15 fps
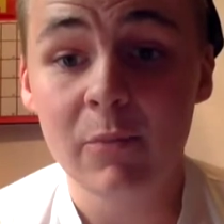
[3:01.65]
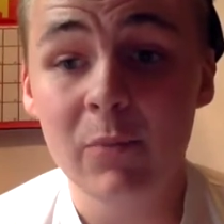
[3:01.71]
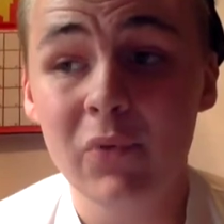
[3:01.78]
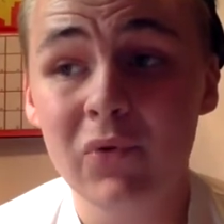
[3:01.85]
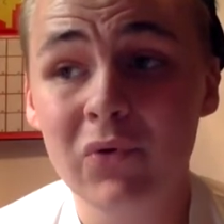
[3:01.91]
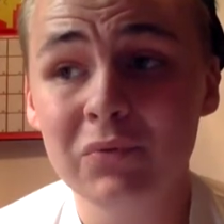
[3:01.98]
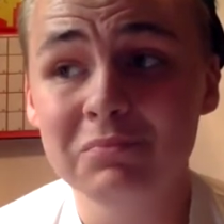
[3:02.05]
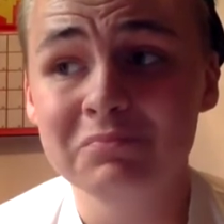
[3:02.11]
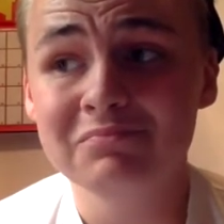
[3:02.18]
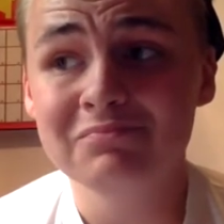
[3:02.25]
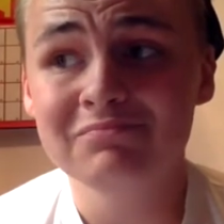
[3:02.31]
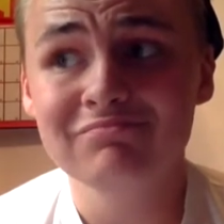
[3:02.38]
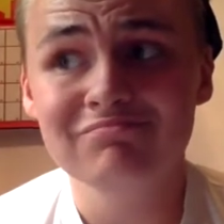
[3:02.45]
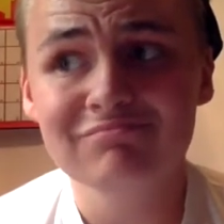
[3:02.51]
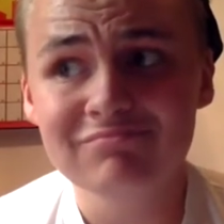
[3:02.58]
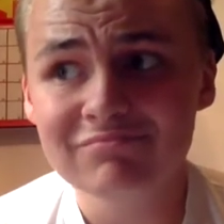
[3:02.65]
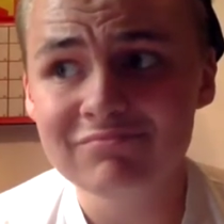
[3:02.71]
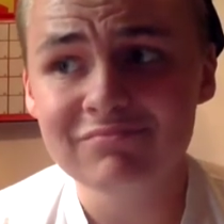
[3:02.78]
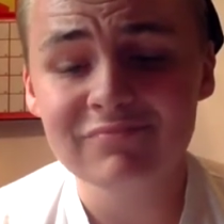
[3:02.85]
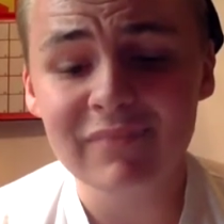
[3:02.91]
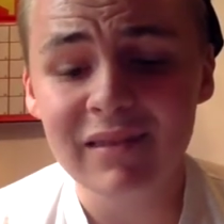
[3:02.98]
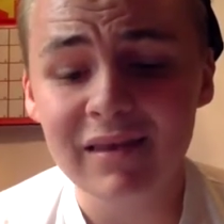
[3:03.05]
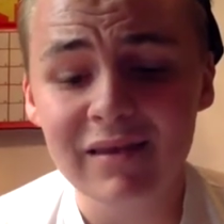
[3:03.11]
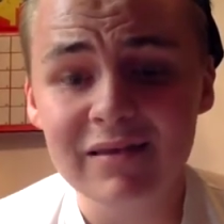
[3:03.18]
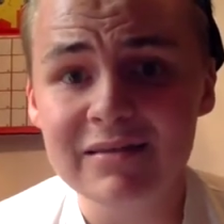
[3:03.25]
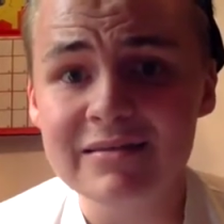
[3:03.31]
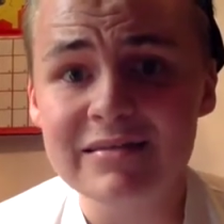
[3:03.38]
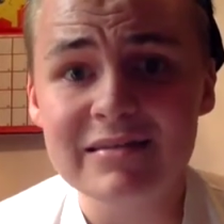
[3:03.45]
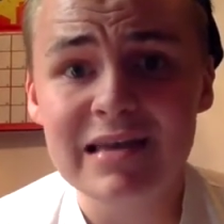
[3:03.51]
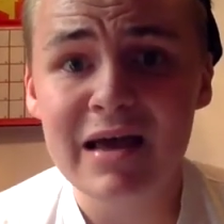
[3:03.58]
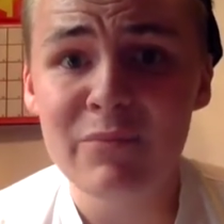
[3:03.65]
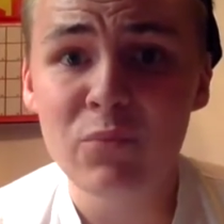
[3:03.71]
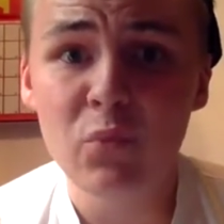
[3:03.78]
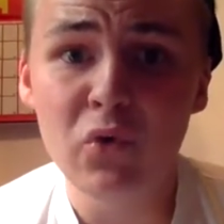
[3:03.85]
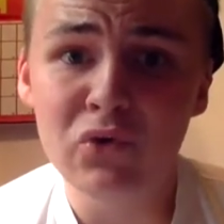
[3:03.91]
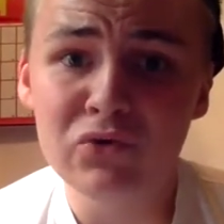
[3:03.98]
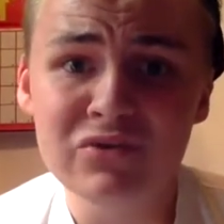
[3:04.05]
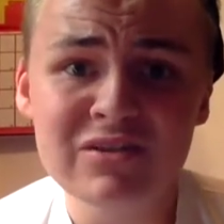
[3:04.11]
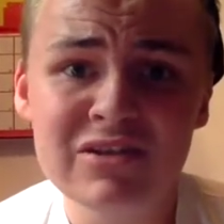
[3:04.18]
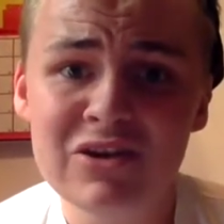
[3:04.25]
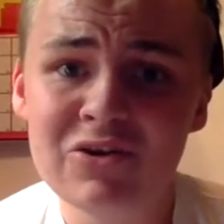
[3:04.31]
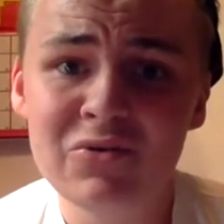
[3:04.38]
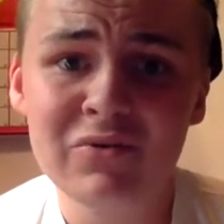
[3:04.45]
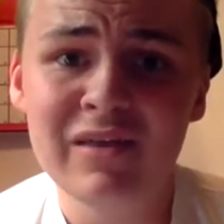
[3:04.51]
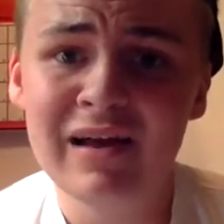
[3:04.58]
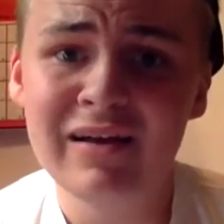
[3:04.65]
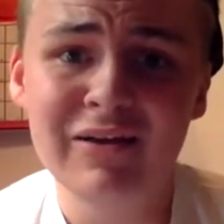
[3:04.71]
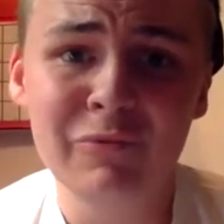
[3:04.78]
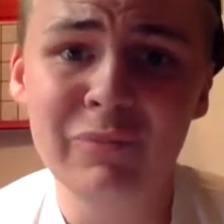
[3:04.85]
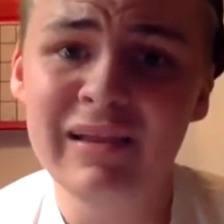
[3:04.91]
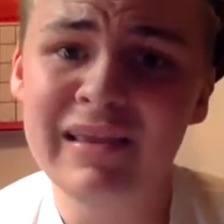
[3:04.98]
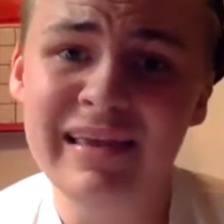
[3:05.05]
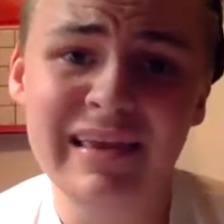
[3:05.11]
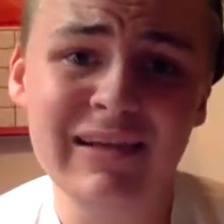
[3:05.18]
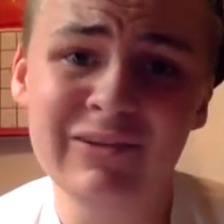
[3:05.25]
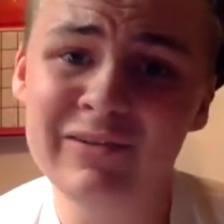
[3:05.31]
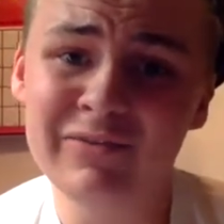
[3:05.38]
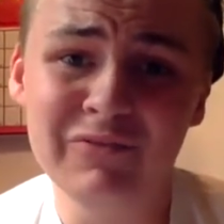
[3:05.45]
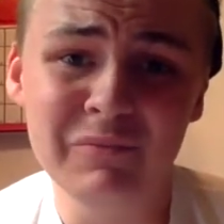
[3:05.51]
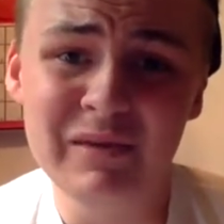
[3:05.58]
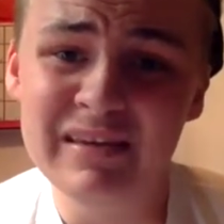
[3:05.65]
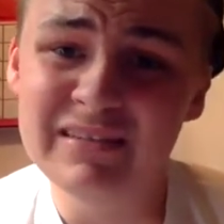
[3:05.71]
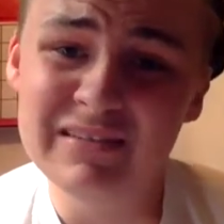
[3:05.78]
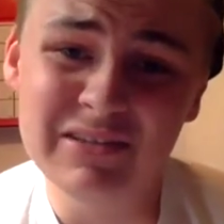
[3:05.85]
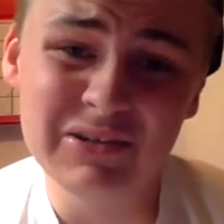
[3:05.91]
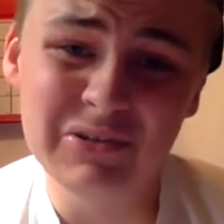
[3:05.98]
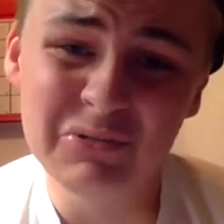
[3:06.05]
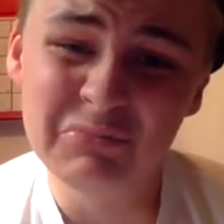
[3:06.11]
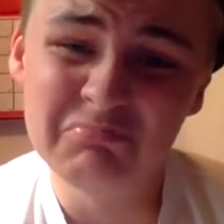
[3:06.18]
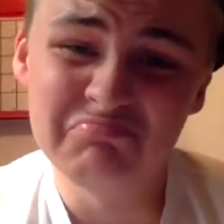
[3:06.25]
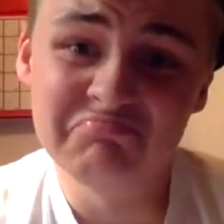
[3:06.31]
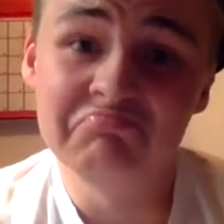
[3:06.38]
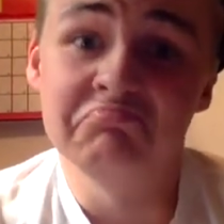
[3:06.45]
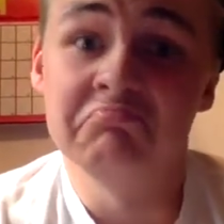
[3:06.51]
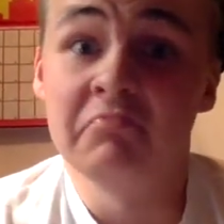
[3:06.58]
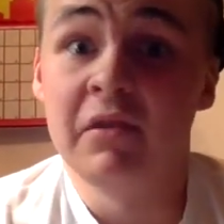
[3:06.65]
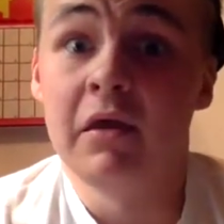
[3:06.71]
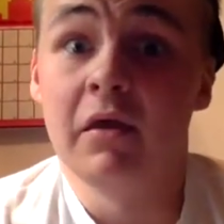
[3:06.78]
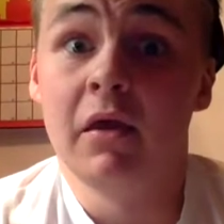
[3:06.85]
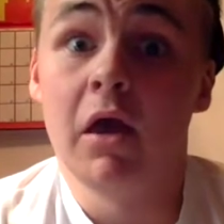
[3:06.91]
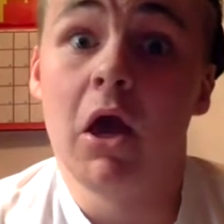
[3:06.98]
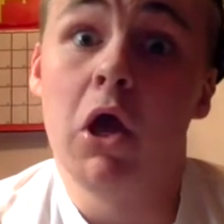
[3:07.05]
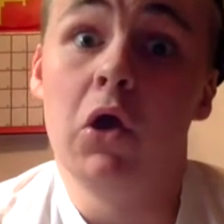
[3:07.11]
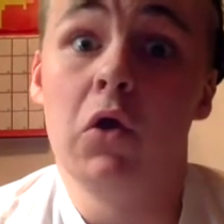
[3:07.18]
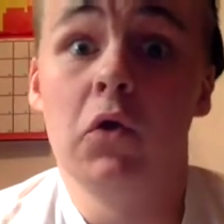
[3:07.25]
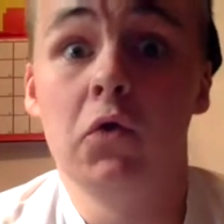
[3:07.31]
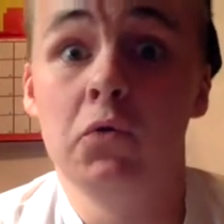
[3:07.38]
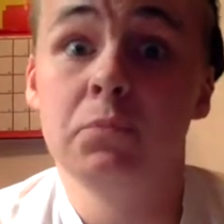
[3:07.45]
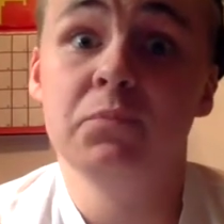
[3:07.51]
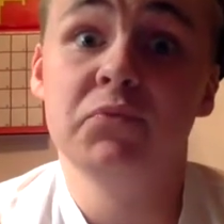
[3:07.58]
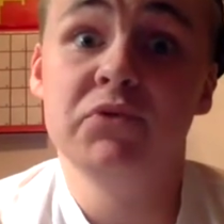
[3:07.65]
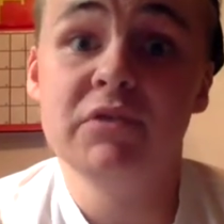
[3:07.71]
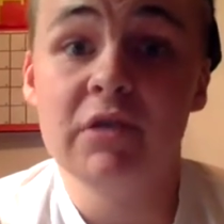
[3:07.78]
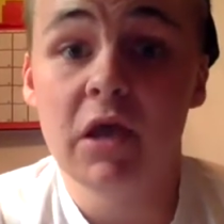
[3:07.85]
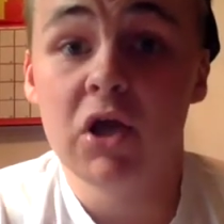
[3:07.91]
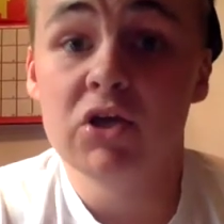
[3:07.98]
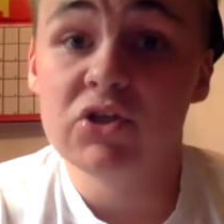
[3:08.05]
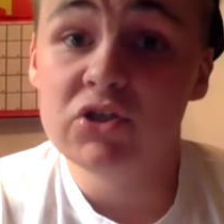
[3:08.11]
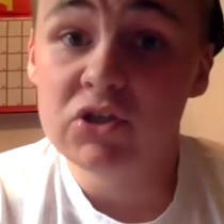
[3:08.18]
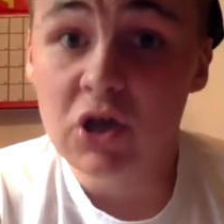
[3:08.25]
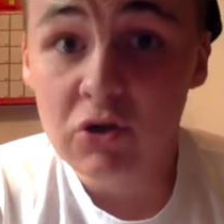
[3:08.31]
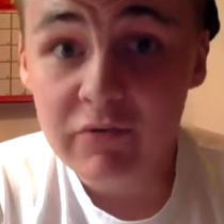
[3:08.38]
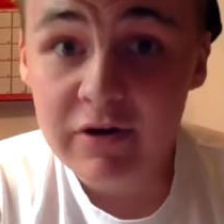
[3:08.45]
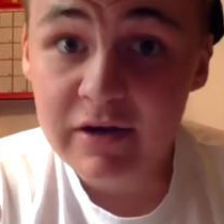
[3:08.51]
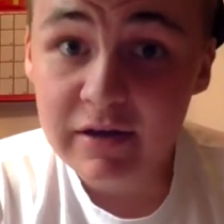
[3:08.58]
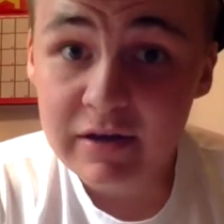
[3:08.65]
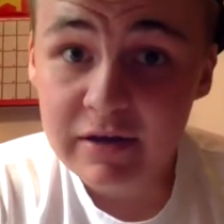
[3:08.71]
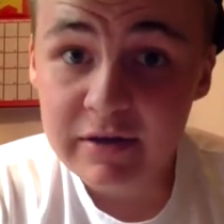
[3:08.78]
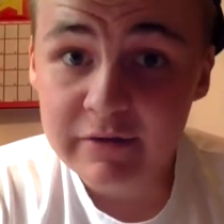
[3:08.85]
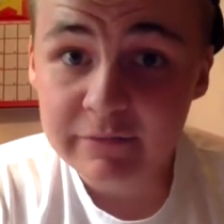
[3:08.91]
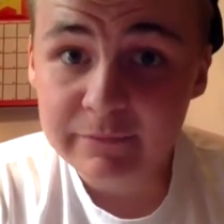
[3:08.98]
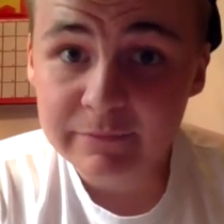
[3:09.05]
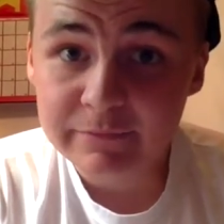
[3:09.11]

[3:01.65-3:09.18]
but Sam won, so that completely killed it for me, so oops, sorry.